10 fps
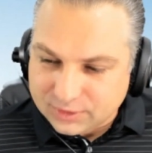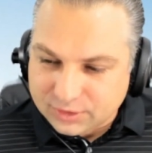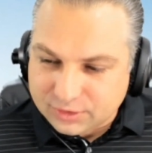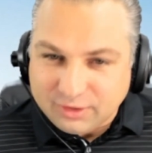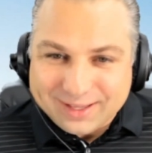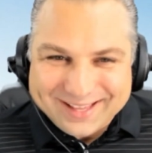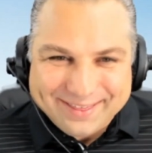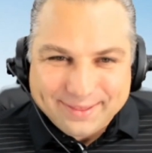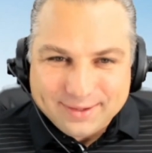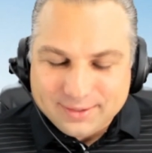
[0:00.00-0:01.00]

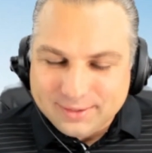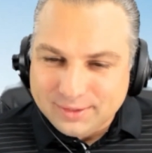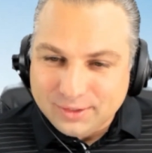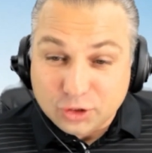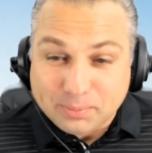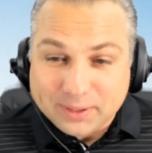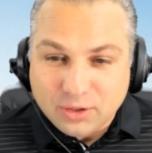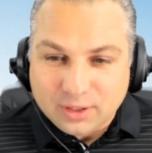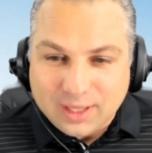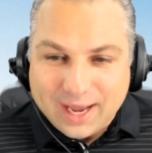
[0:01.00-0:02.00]
Skrelith, who's been
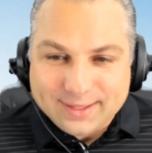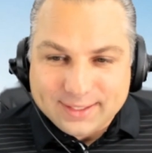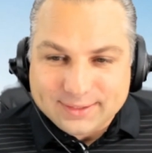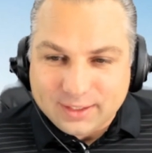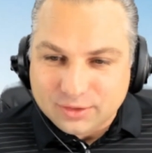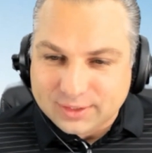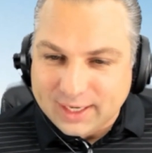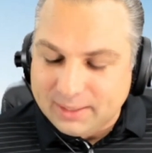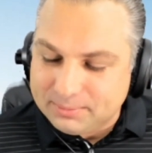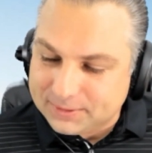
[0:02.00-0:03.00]
doing a lot of these Eagles
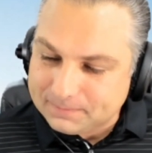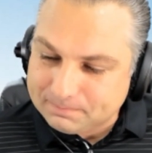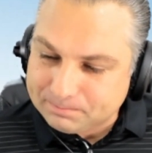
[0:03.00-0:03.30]
games.